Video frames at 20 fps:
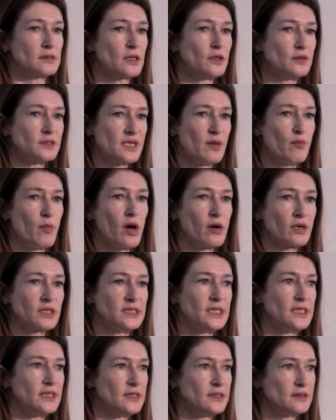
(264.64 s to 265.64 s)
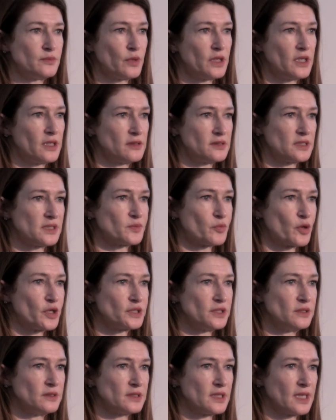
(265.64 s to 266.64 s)
because content marketing is one of those
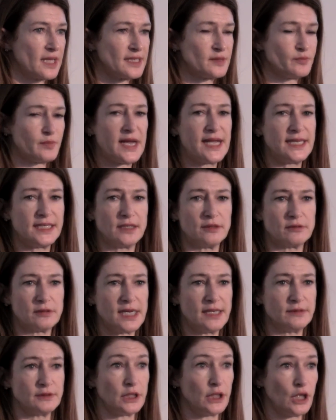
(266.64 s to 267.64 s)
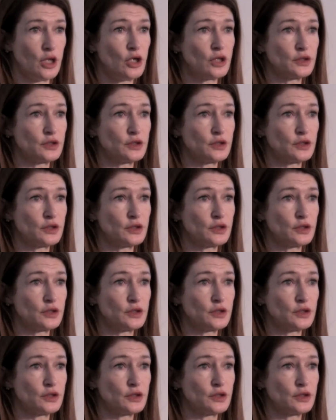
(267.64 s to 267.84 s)
expressions that gets bandied around a